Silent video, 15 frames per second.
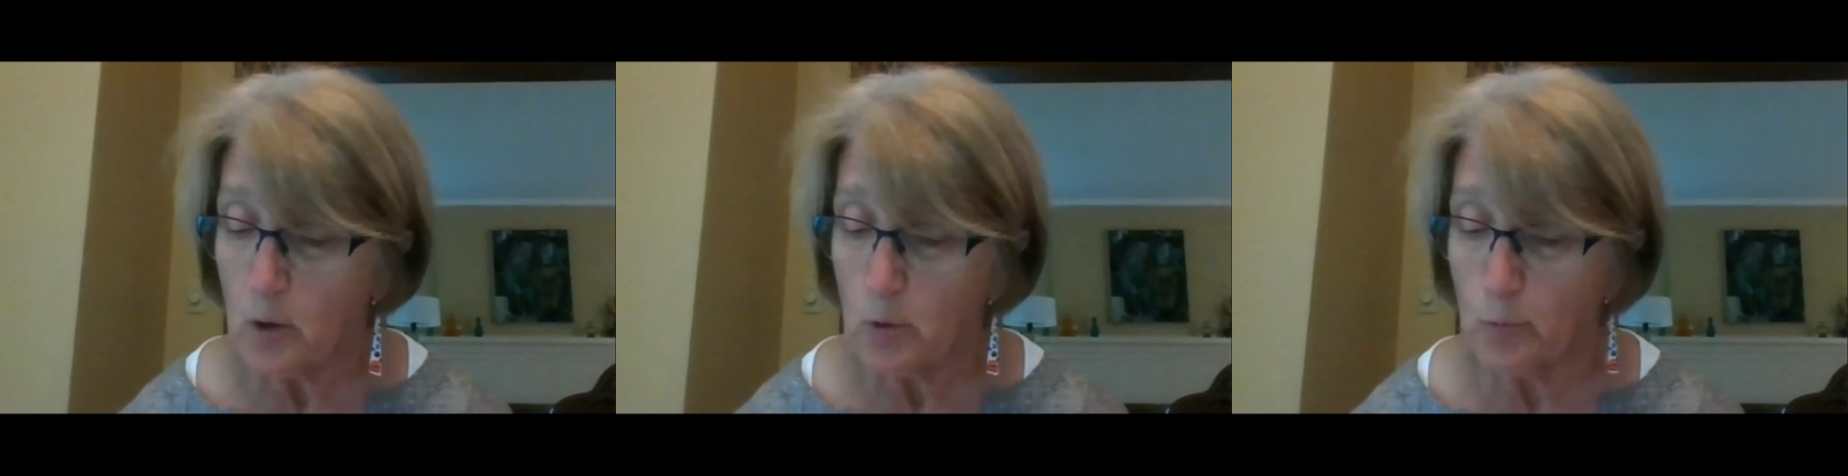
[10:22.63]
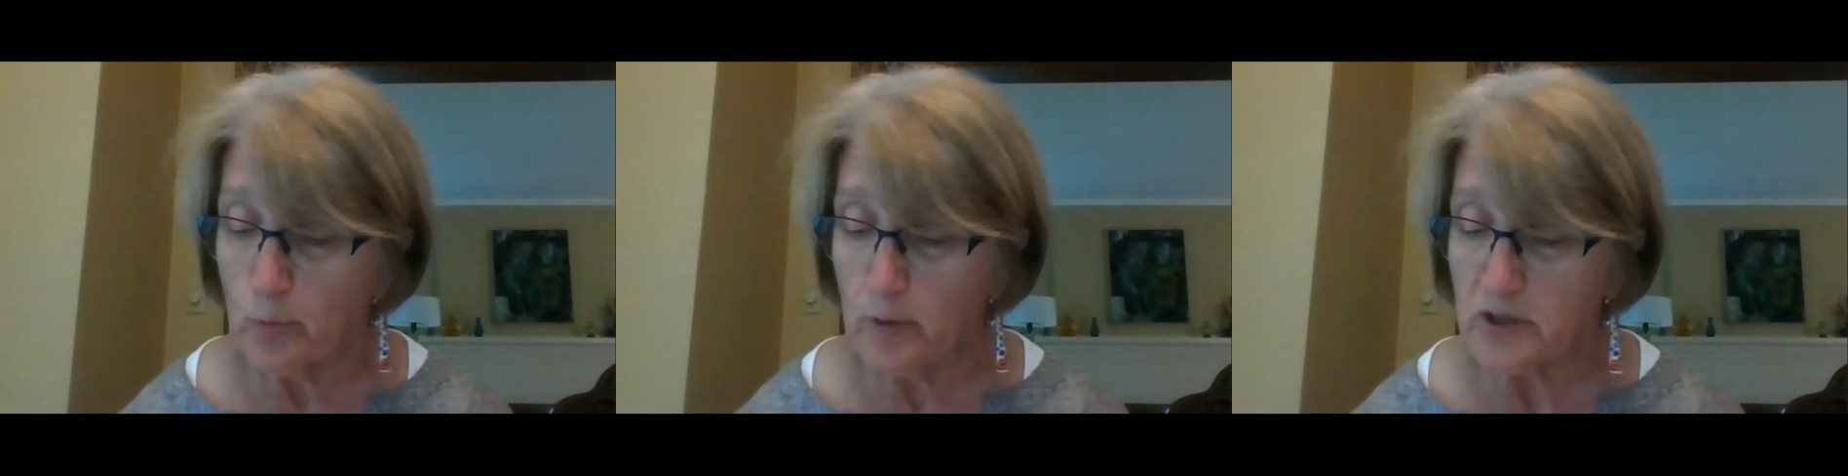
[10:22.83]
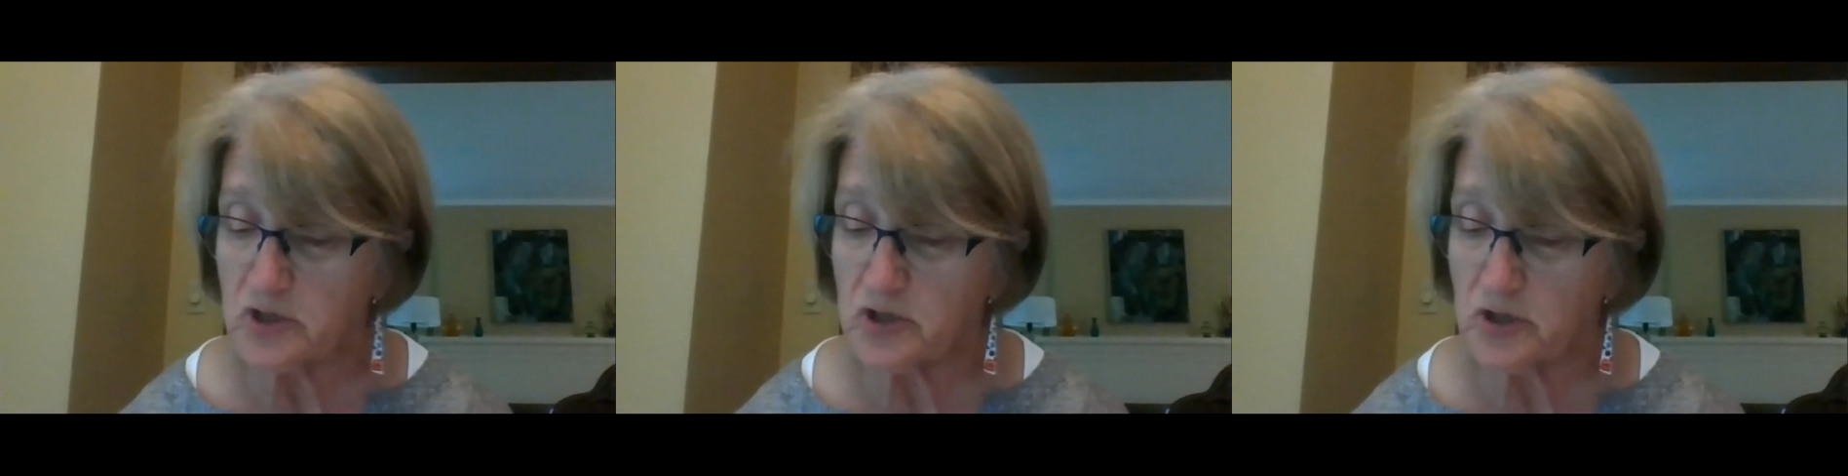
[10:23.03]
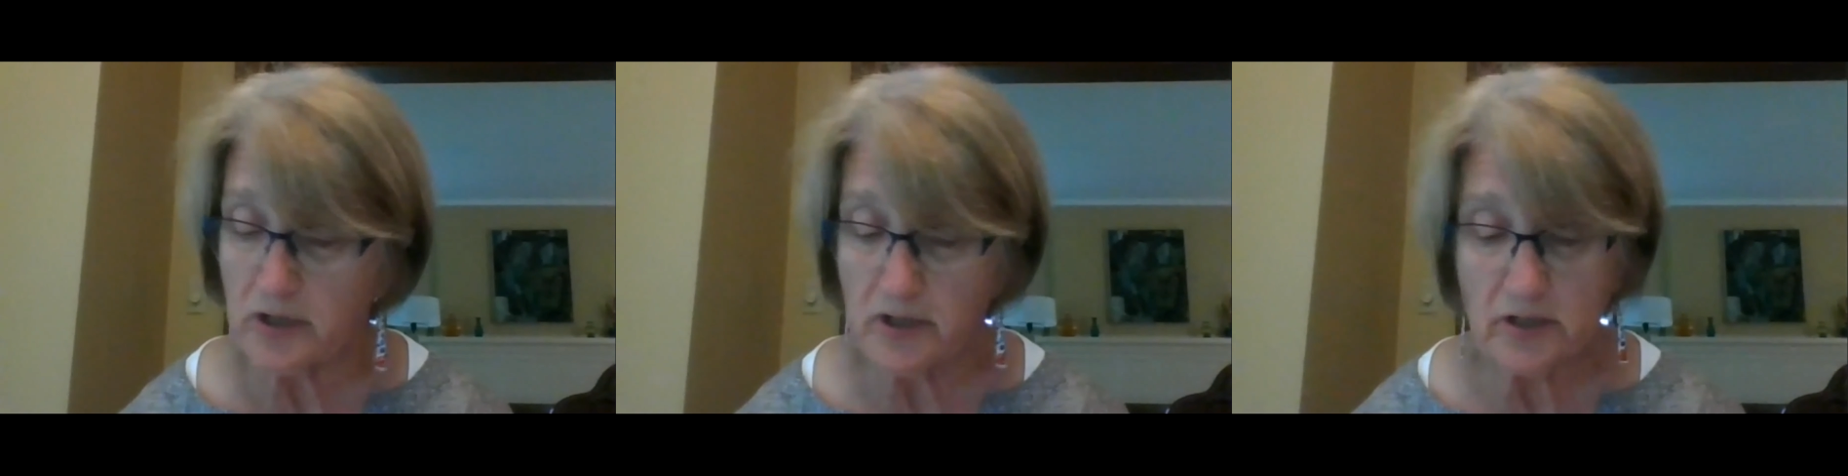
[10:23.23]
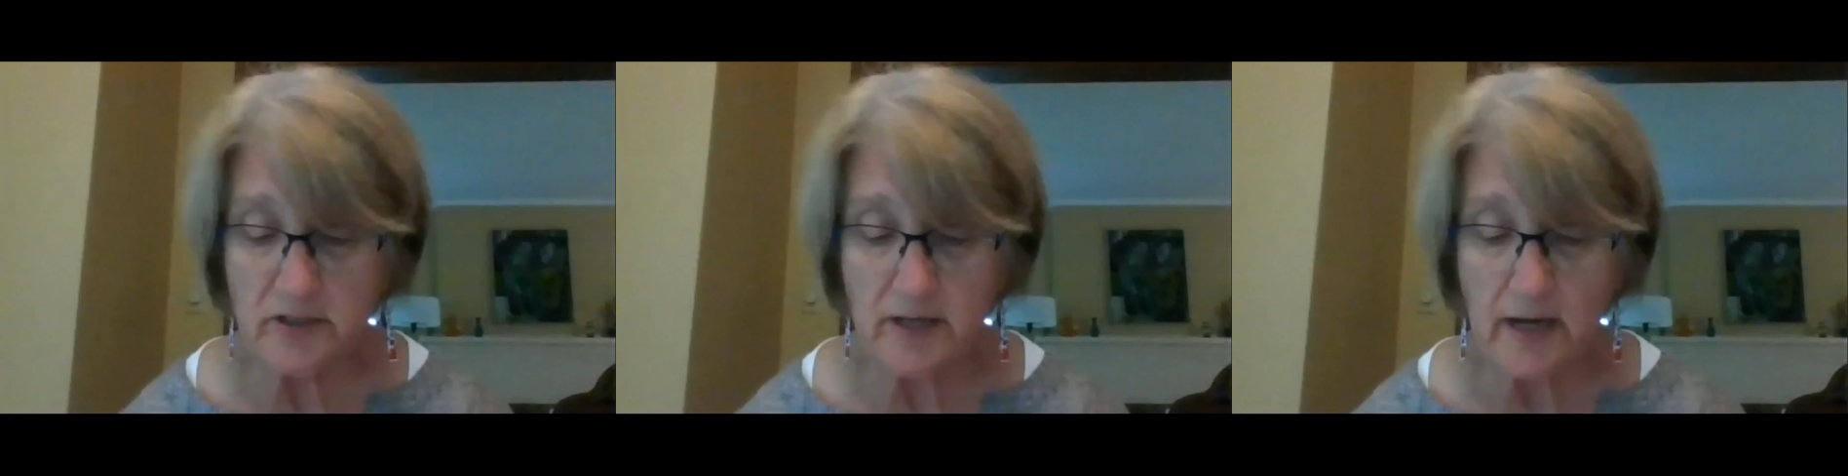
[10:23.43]
which
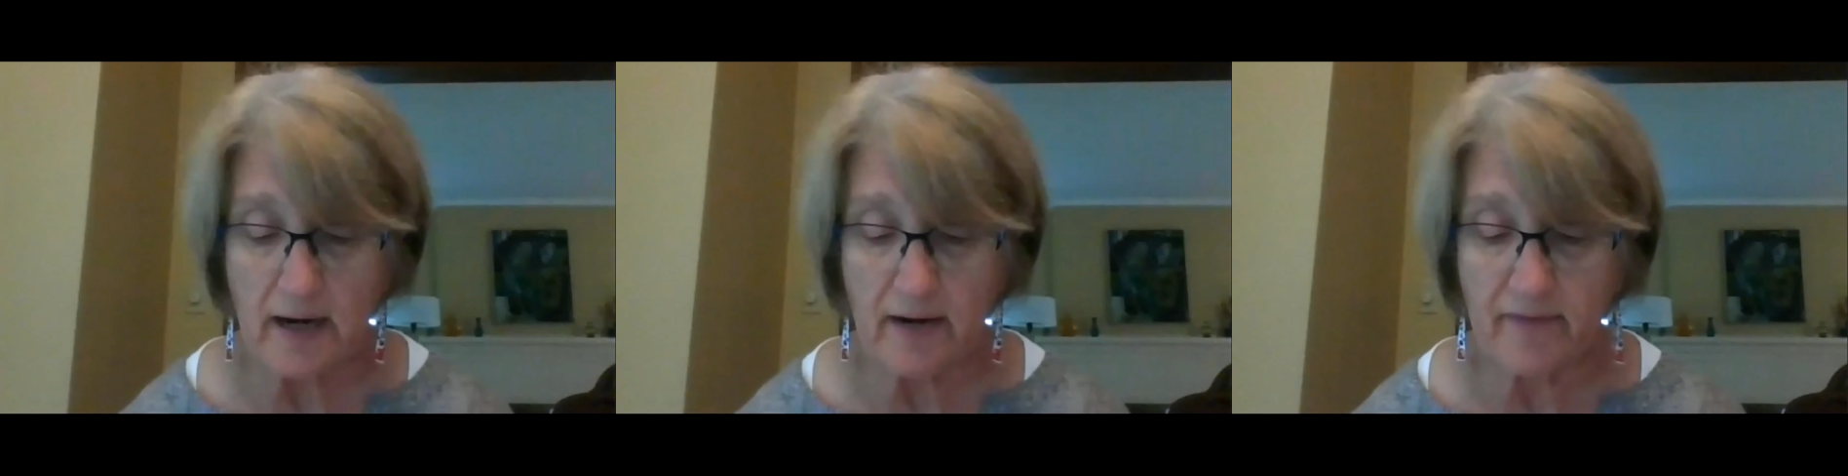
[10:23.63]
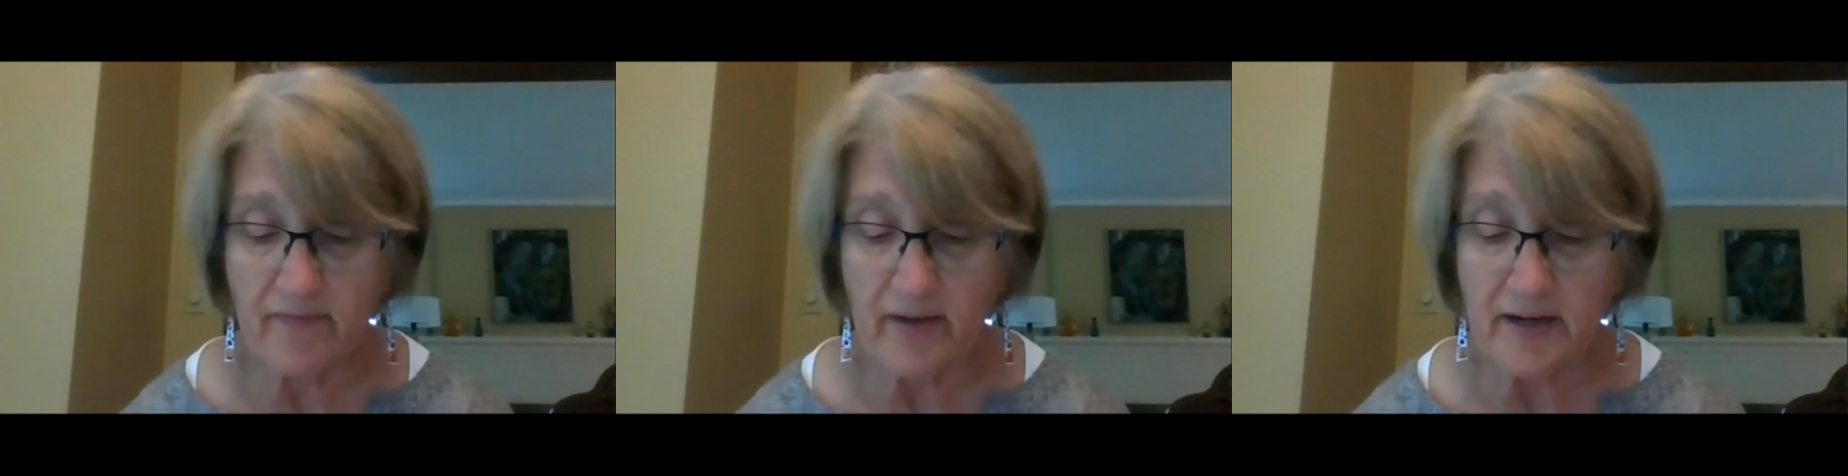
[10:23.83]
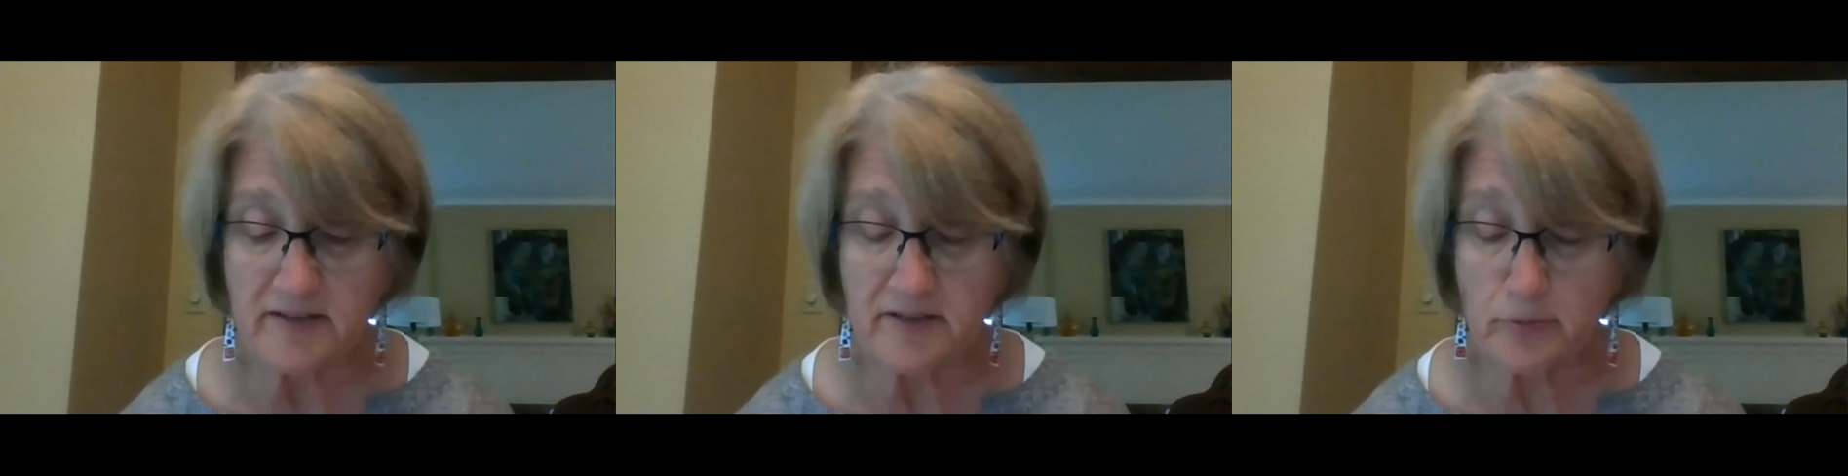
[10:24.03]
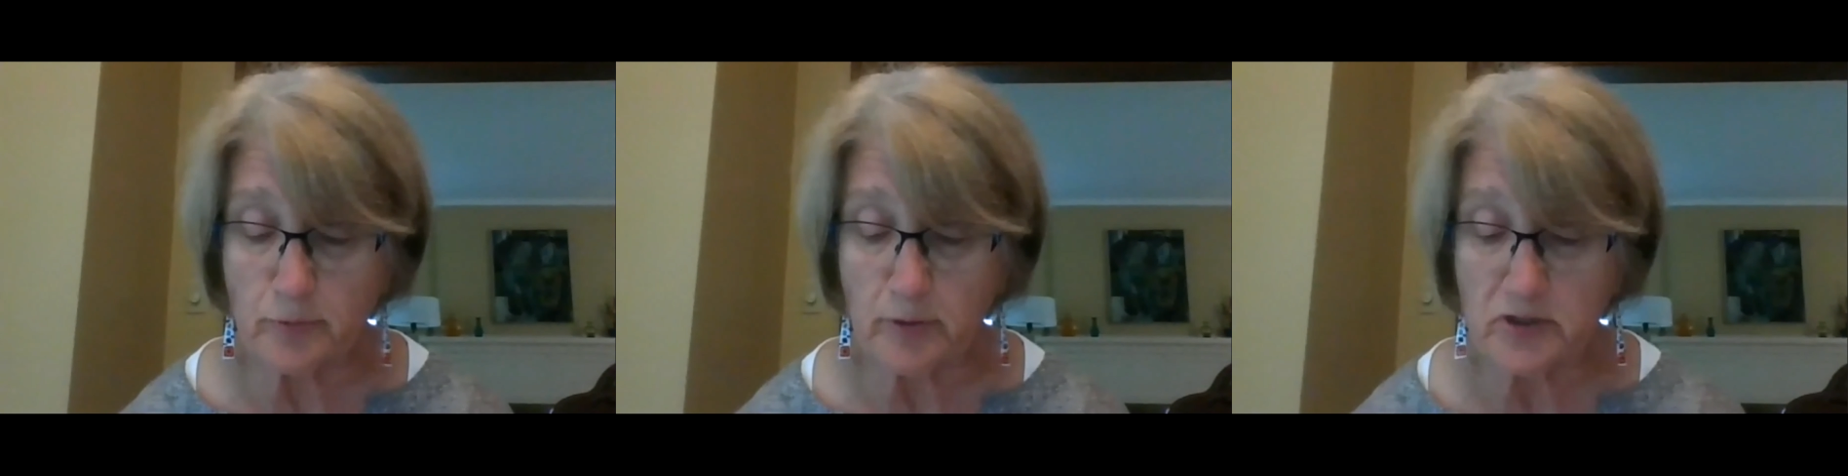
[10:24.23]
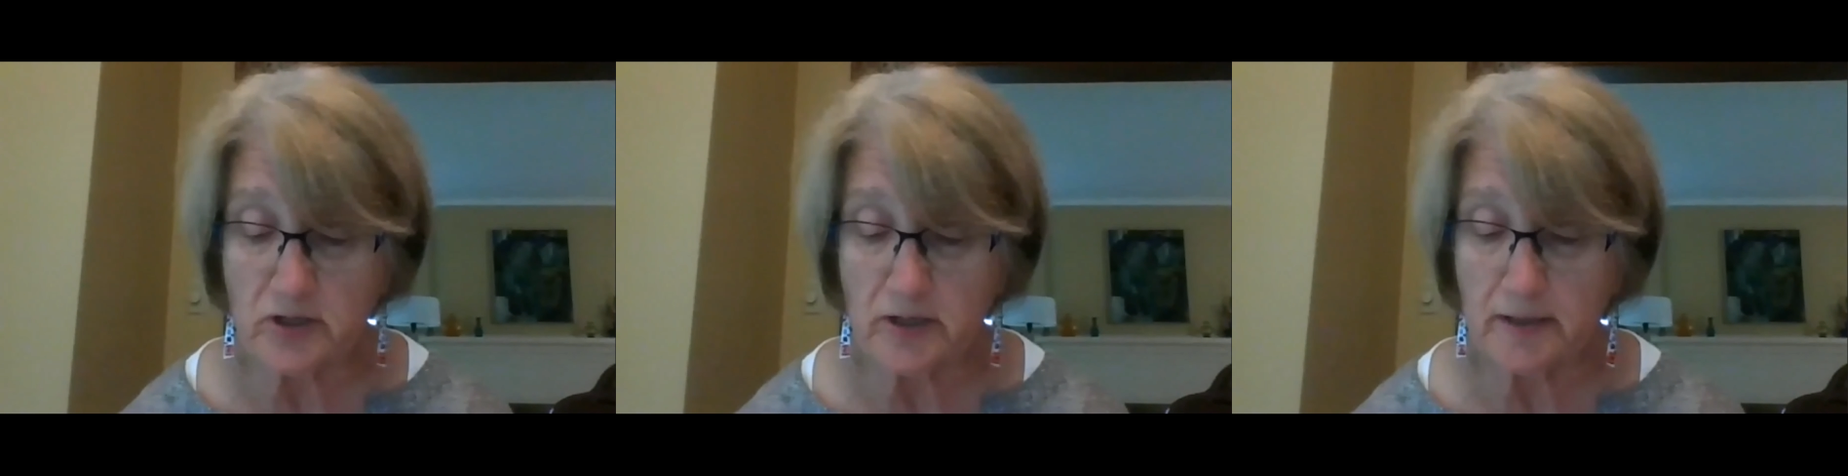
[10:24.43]
Donna finds
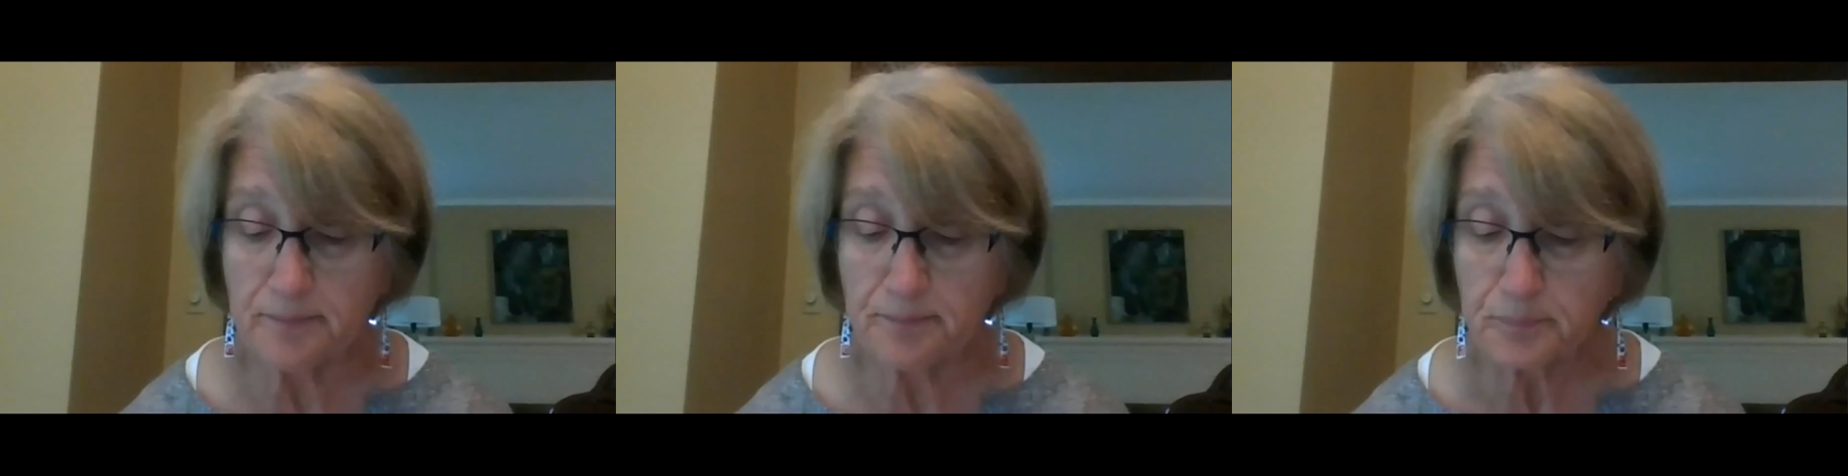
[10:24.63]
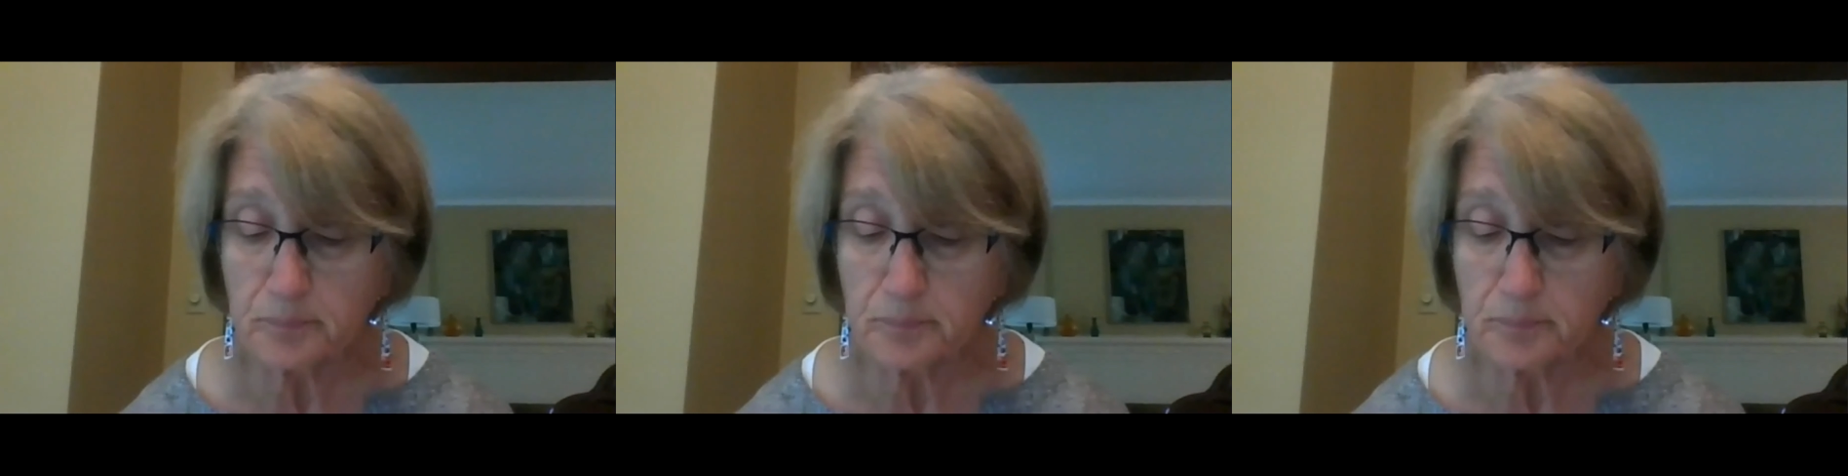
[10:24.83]
enriching.